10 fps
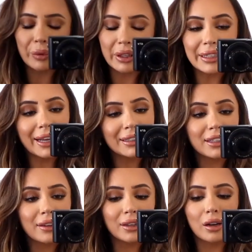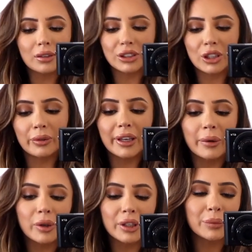really nice and then also they
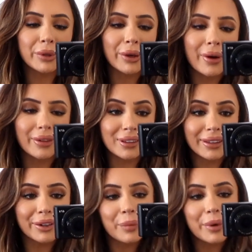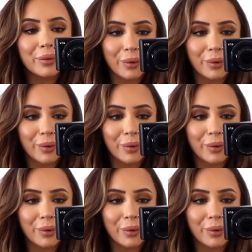will keep you a little bit